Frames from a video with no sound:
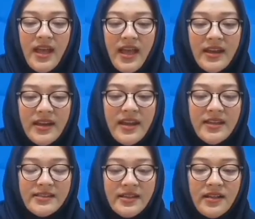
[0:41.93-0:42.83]
and
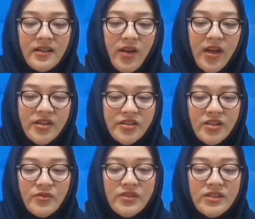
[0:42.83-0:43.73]
lexical
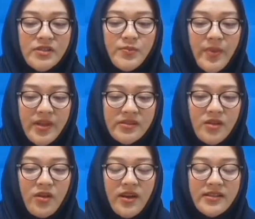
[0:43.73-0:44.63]
cohesion, which is
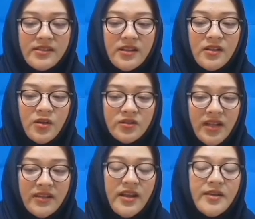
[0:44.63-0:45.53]
based on lexical
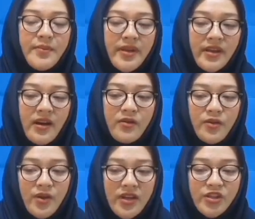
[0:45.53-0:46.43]
content and background
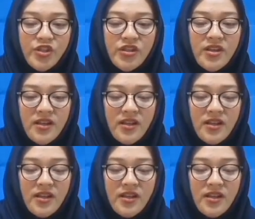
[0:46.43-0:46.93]
knowledge.